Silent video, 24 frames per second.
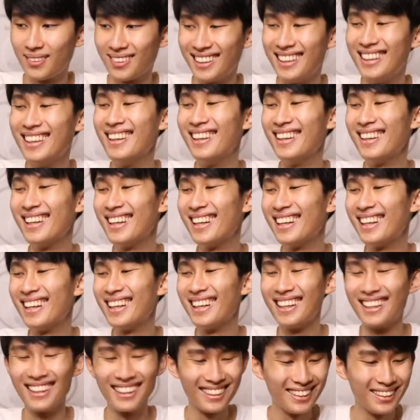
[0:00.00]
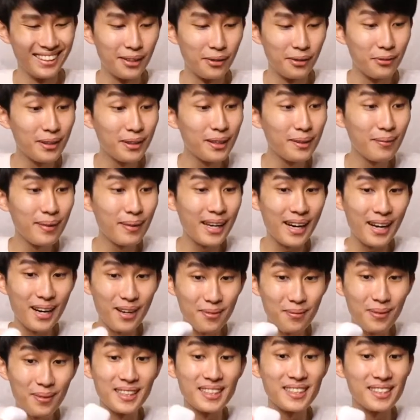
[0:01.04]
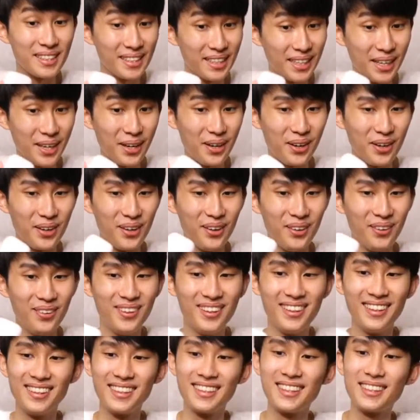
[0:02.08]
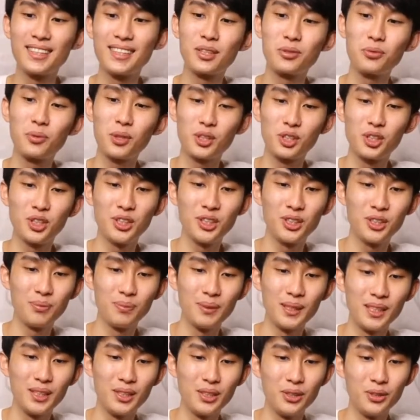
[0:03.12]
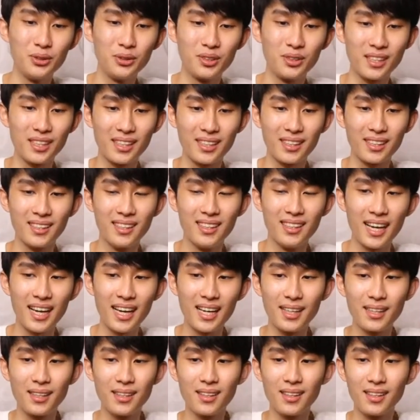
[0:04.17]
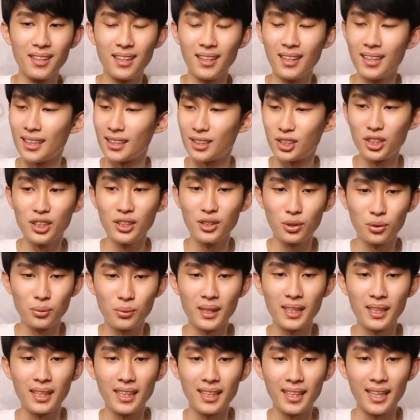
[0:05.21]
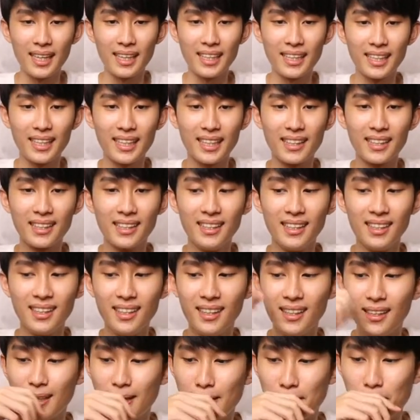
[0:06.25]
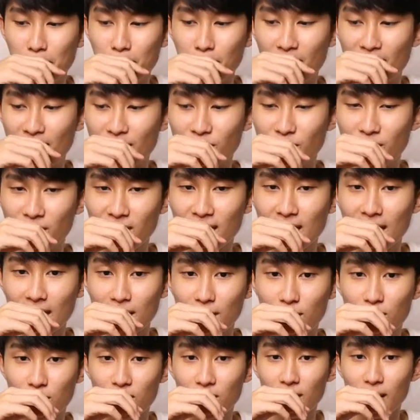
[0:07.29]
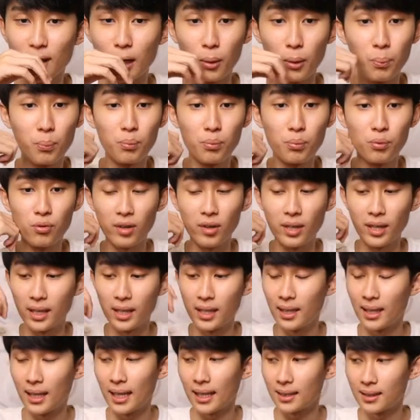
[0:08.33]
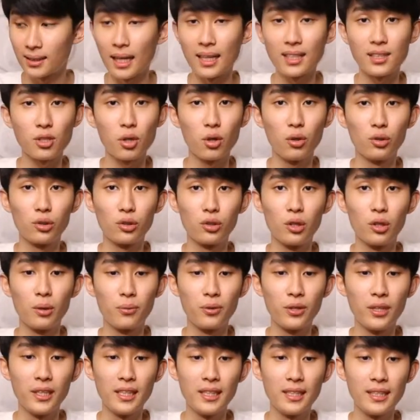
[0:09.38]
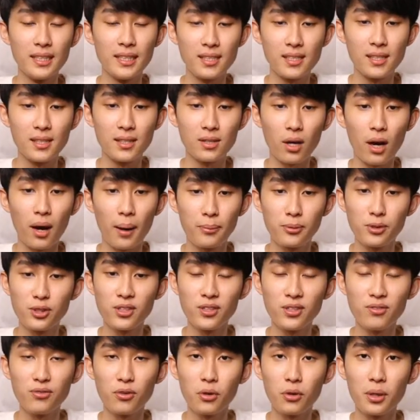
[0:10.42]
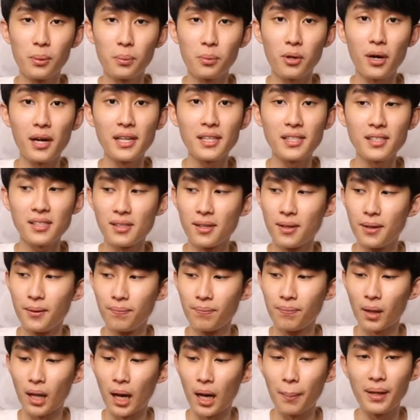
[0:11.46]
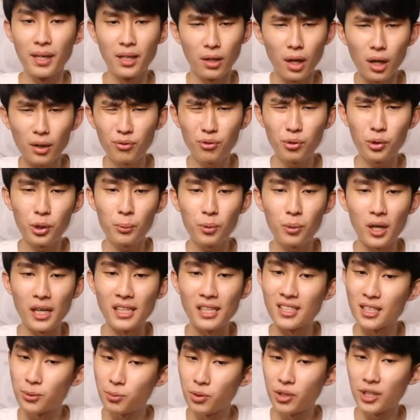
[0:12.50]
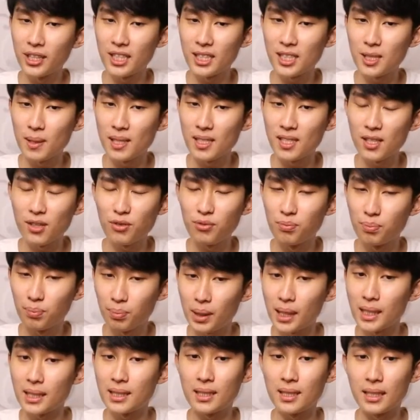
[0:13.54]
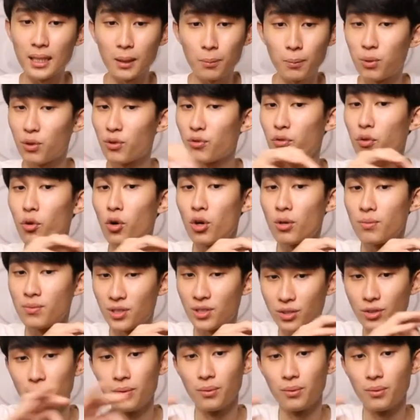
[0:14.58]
Hey, Realme AirBuds Neo. This is what she's been using, and like she is really liking it. Actually, that's also a pretty decent option for the price. I mean, not for the price. It's pretty expensive, but it performs